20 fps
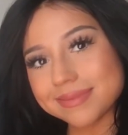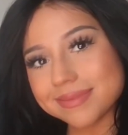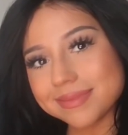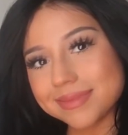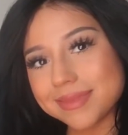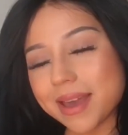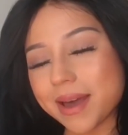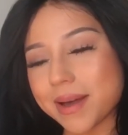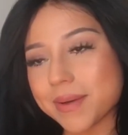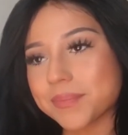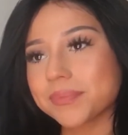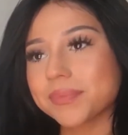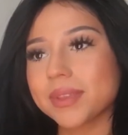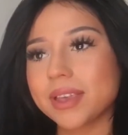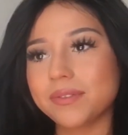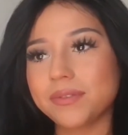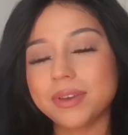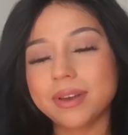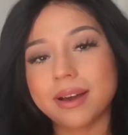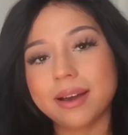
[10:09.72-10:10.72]
yeah,
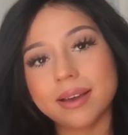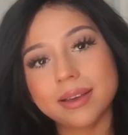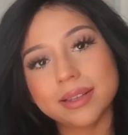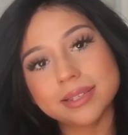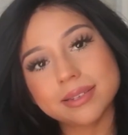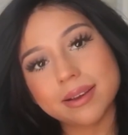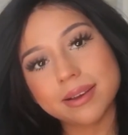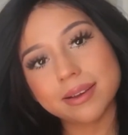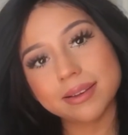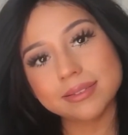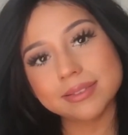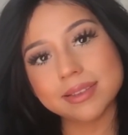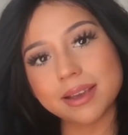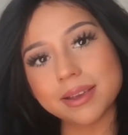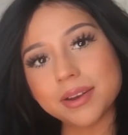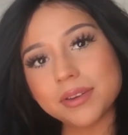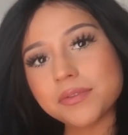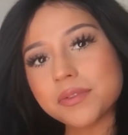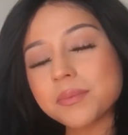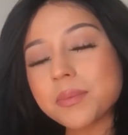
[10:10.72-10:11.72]
if you guys are
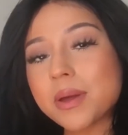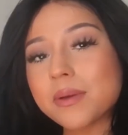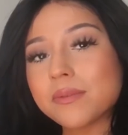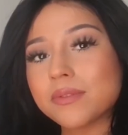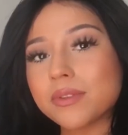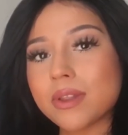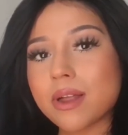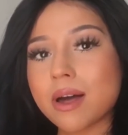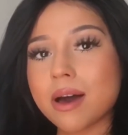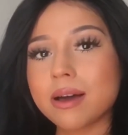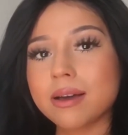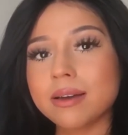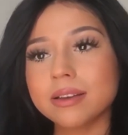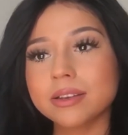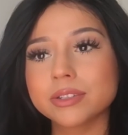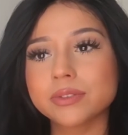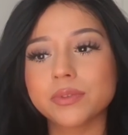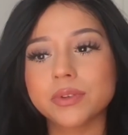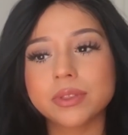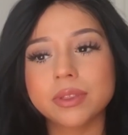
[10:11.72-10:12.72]
excited for my
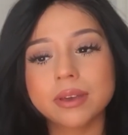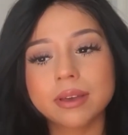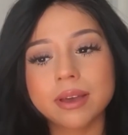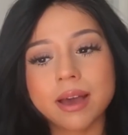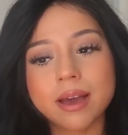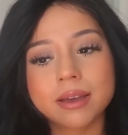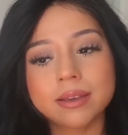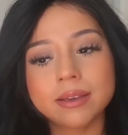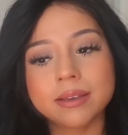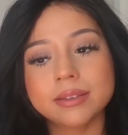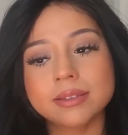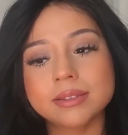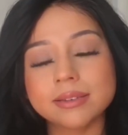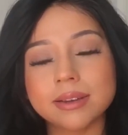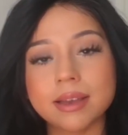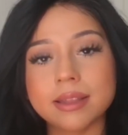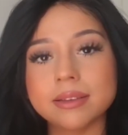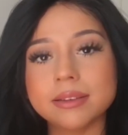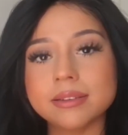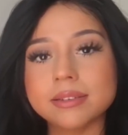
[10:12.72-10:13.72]
vlogs for the Kaya's
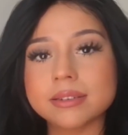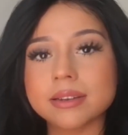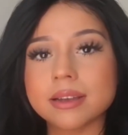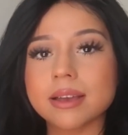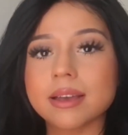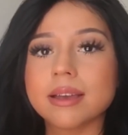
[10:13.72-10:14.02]
challenge,